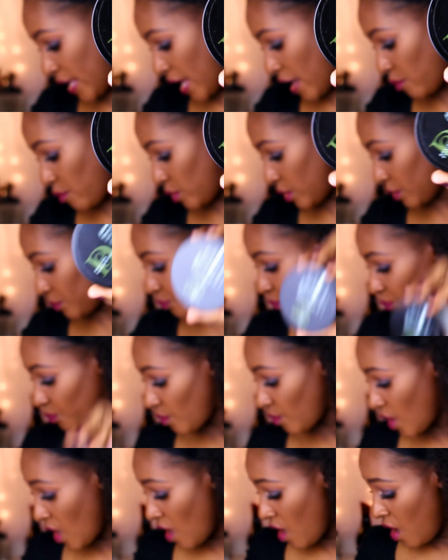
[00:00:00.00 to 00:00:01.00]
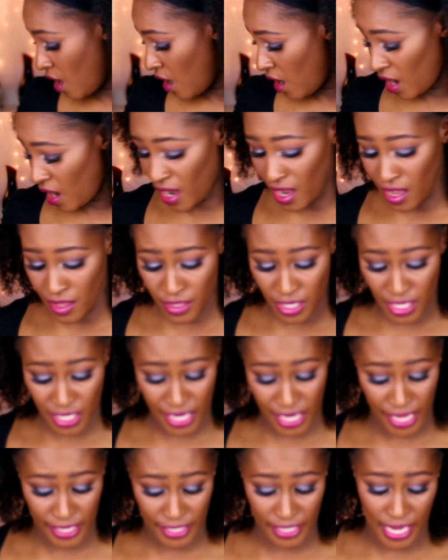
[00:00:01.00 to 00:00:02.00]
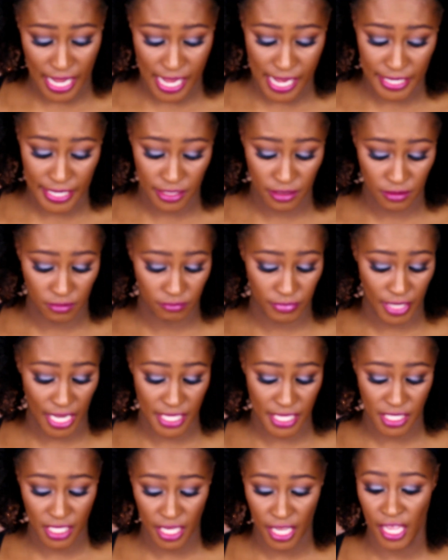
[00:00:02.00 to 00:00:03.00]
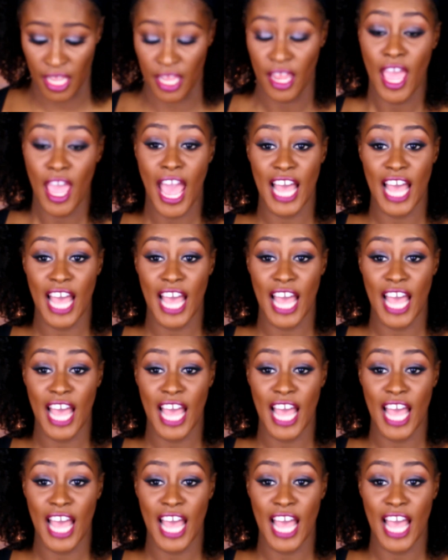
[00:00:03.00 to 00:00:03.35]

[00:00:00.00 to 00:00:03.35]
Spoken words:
that one. Other than that, guys, that's it.